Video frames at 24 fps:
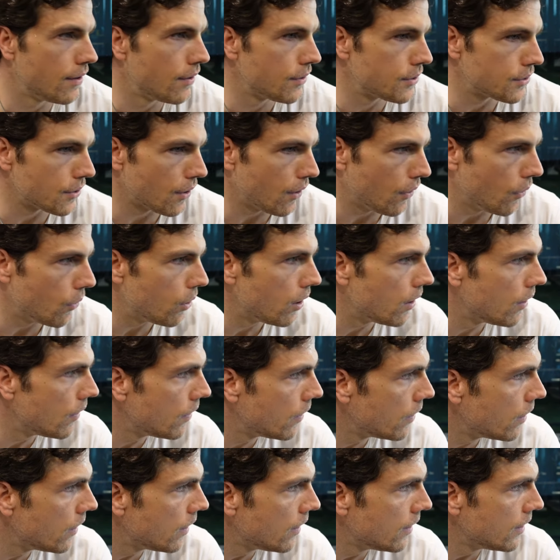So
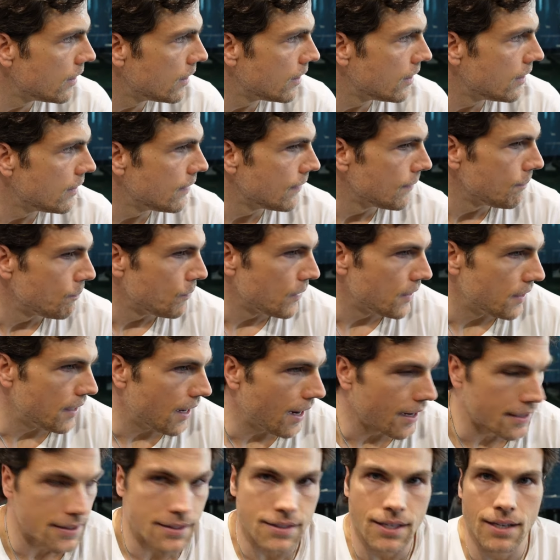
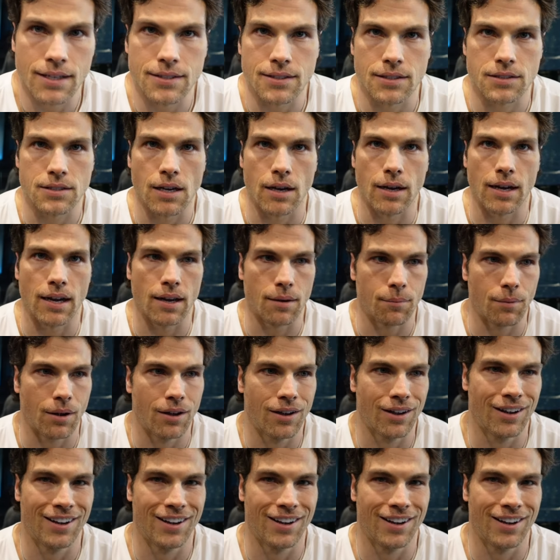next, since I am